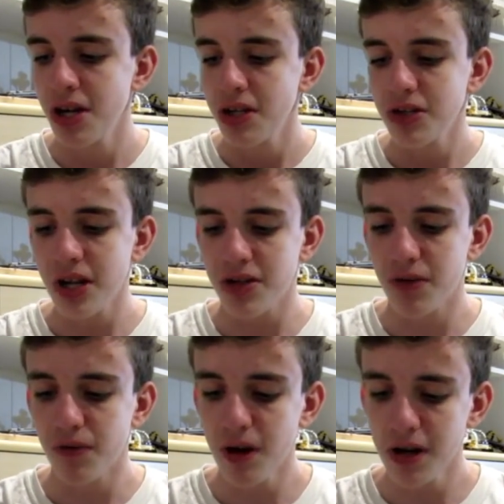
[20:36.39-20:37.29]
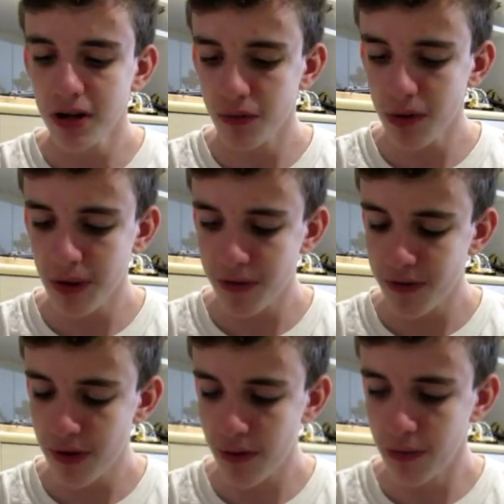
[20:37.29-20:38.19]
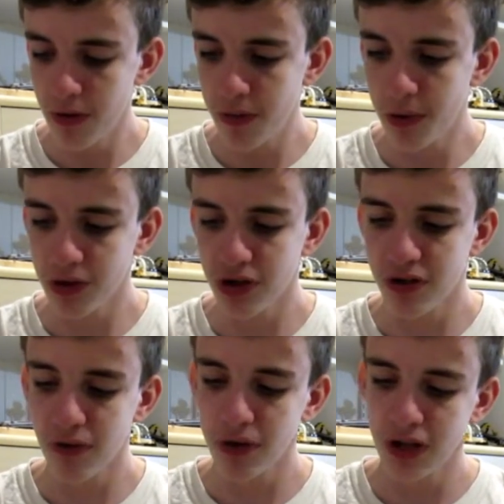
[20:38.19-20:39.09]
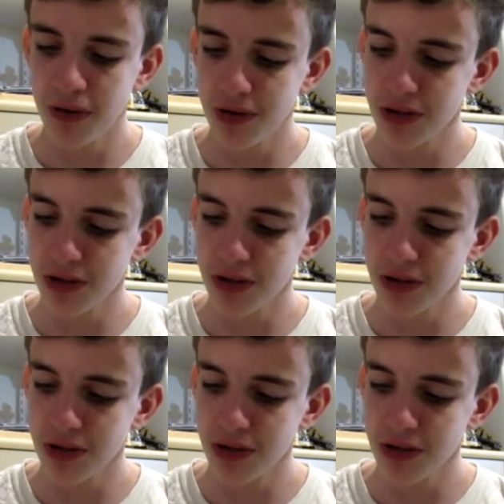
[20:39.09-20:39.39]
So yeah, so front, one of my favorite movie posters of all time,